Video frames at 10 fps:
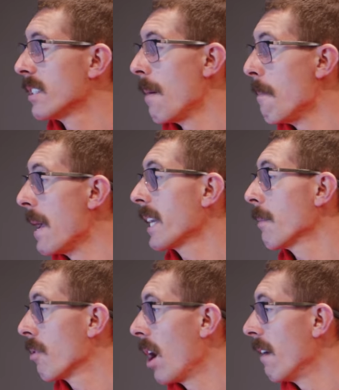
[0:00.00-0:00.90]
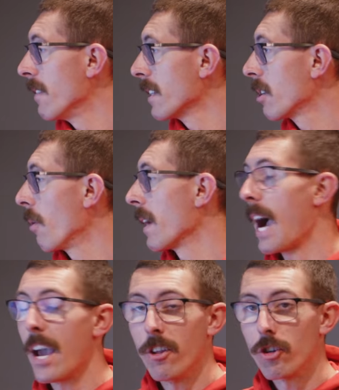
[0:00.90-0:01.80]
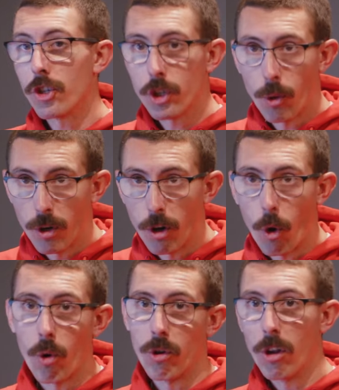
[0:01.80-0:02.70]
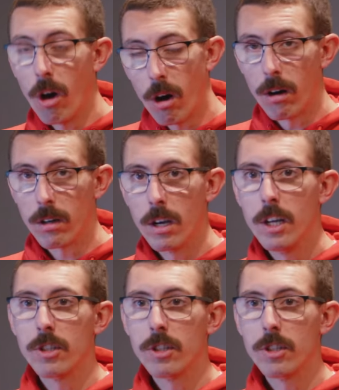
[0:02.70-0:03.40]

to make a profit going either short or long.